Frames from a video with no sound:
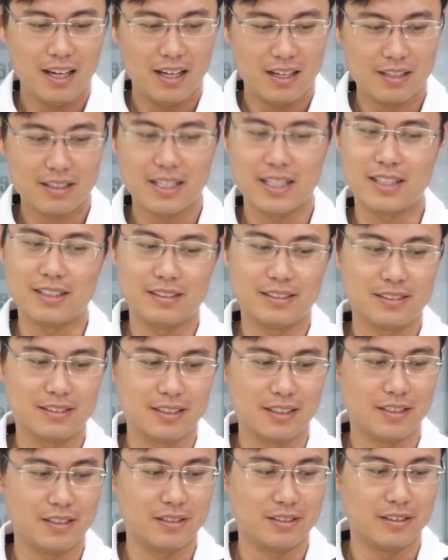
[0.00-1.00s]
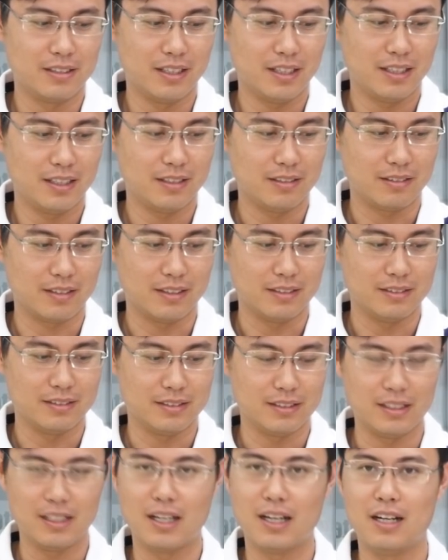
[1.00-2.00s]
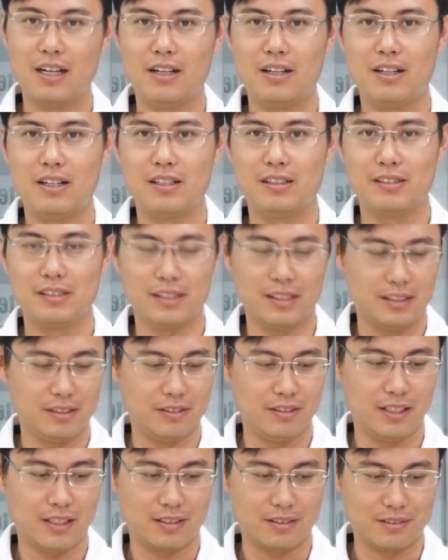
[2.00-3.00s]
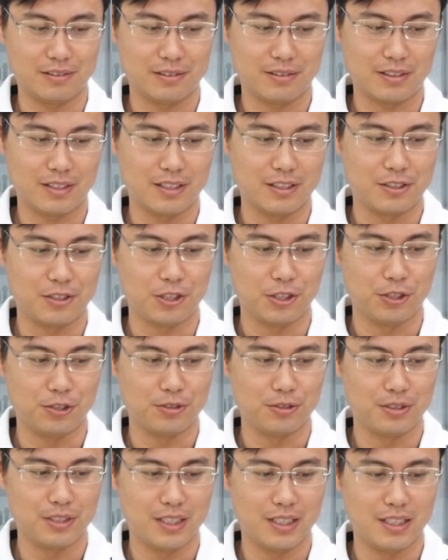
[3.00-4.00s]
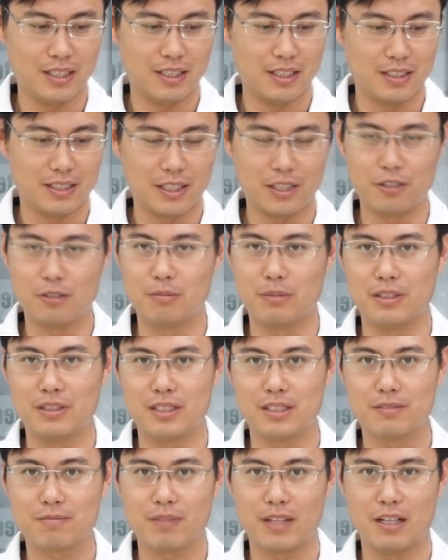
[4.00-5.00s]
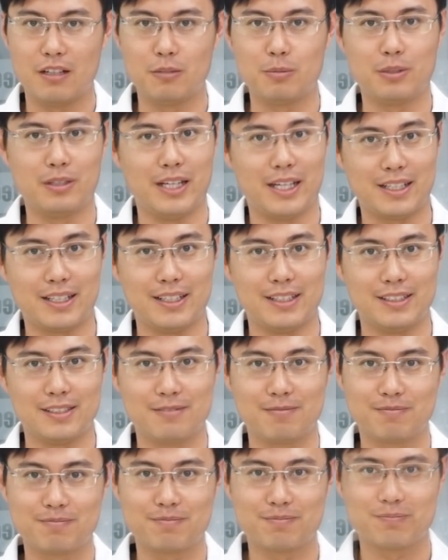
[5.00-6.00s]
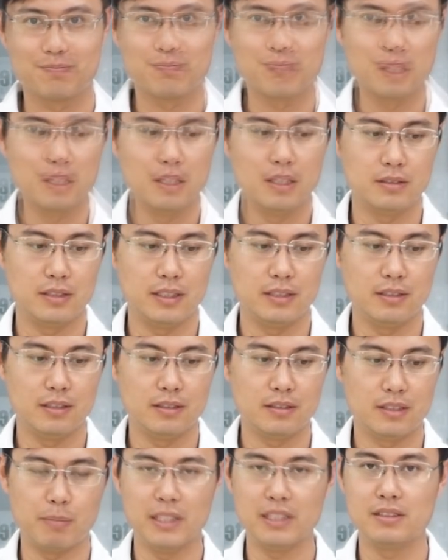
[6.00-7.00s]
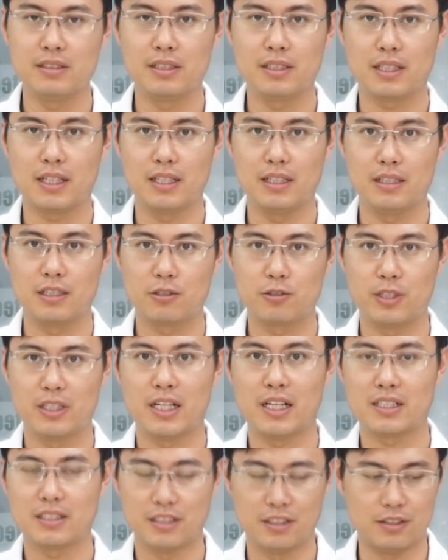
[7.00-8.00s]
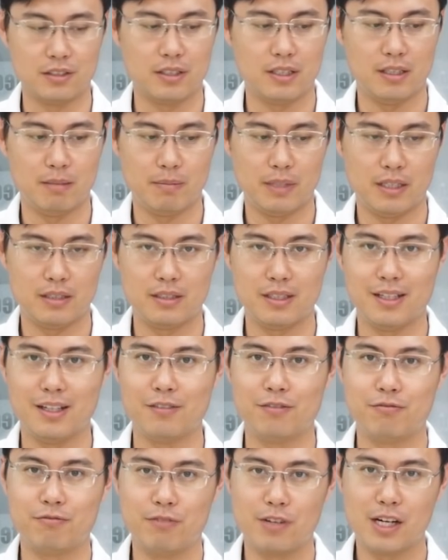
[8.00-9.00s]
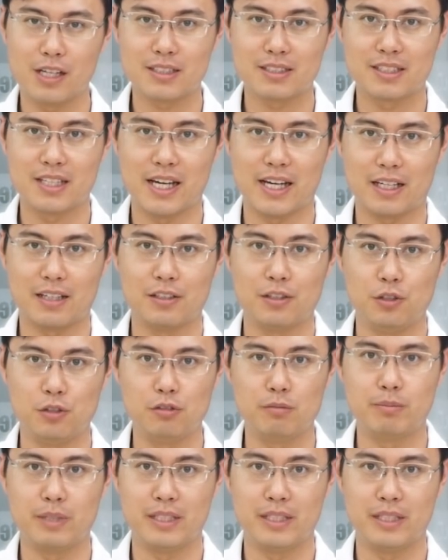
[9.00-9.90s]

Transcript: Okay, so you can see how you are going to control the tail motor. Hope you like it. This is basic introduction about a Foxtech new